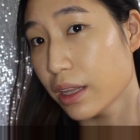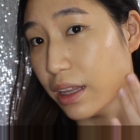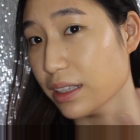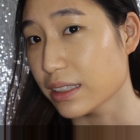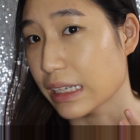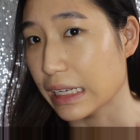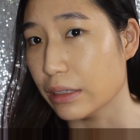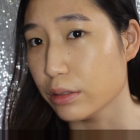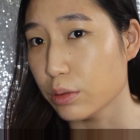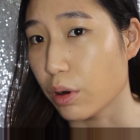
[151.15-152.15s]
this is a
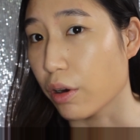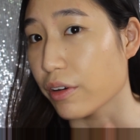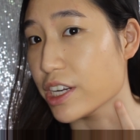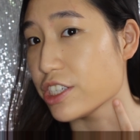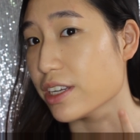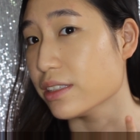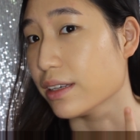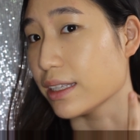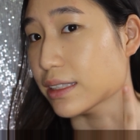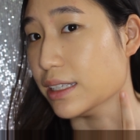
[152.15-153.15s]
little too orange as
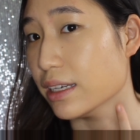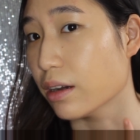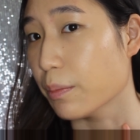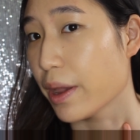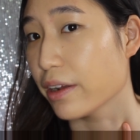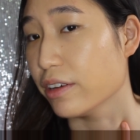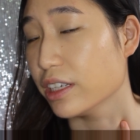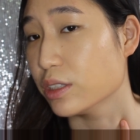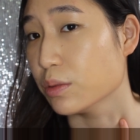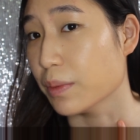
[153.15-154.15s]
you can see
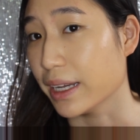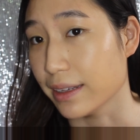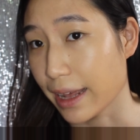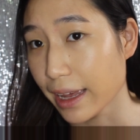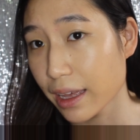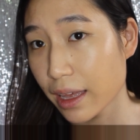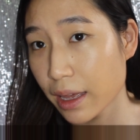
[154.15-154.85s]
comparing to my neck.